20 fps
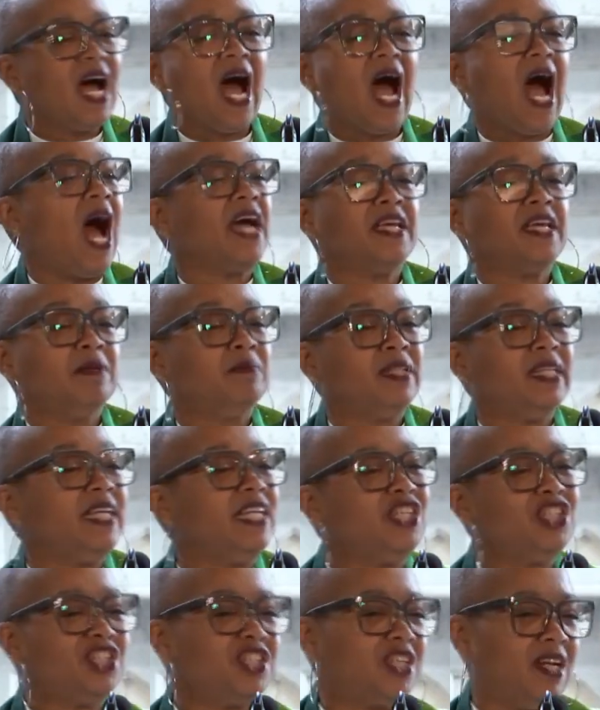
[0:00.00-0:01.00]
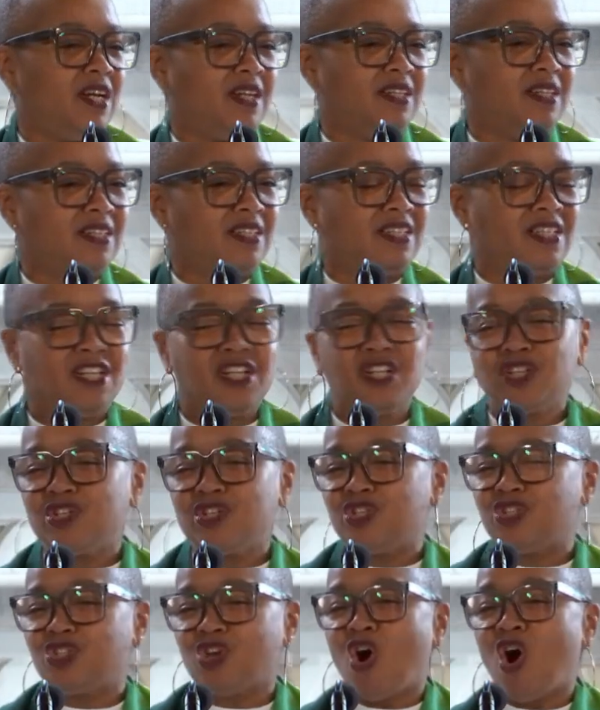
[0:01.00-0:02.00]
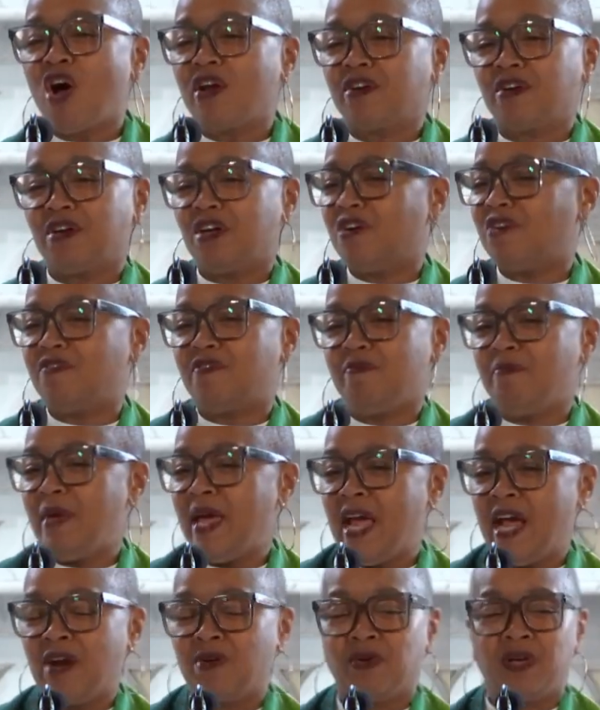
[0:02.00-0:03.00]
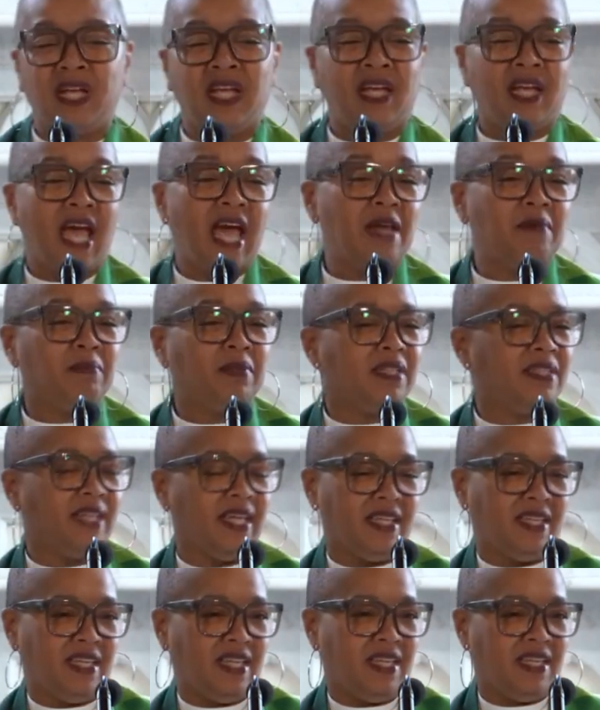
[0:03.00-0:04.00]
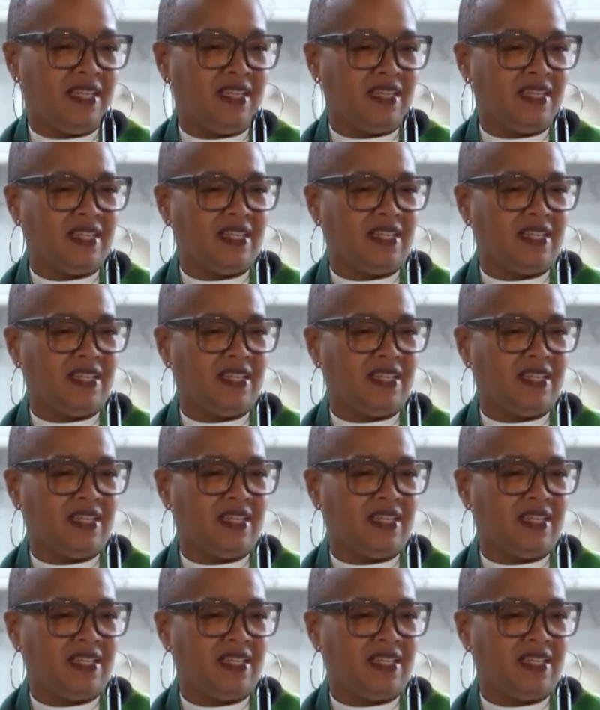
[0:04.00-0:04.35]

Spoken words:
I am Lisha, daughter of Mary and Maliki,